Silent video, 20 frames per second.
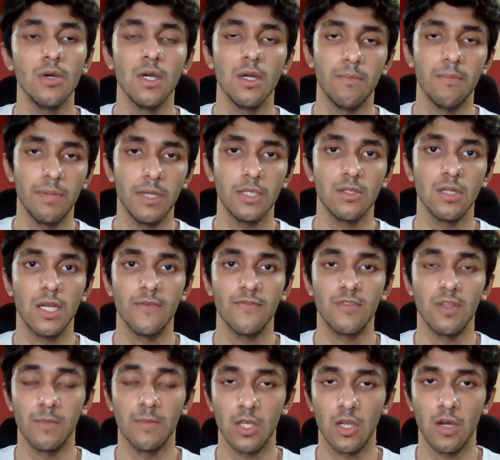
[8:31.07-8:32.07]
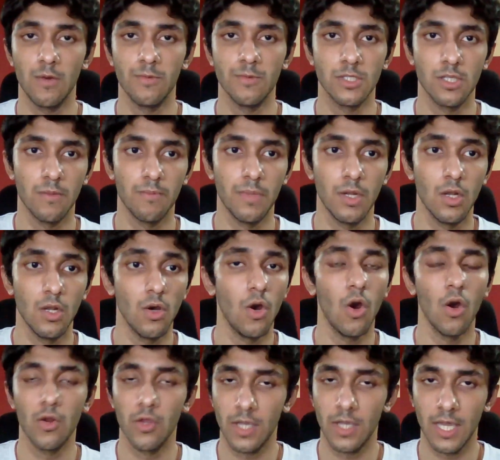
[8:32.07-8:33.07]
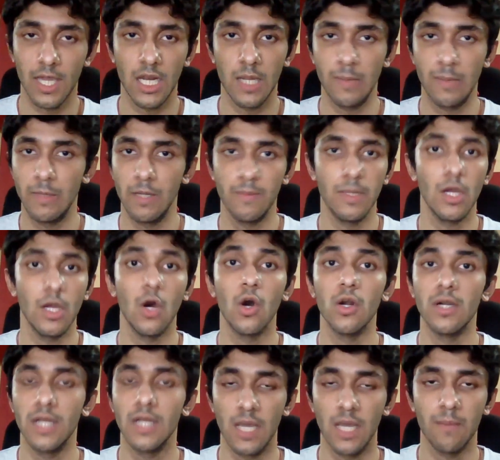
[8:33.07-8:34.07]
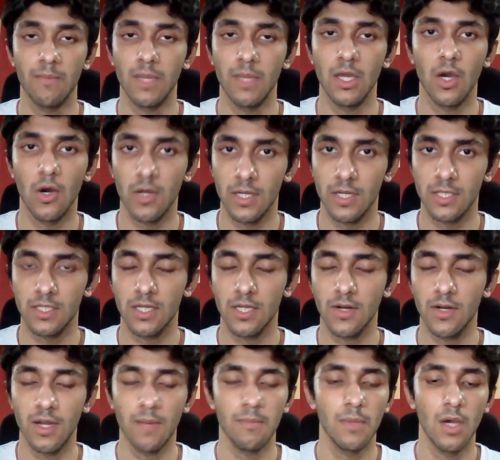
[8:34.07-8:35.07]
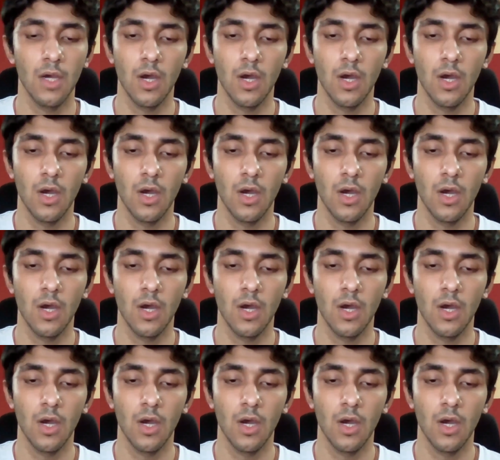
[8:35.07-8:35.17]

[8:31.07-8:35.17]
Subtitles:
please do leave them in the comments down below, or you can email me or DM me on Instagram.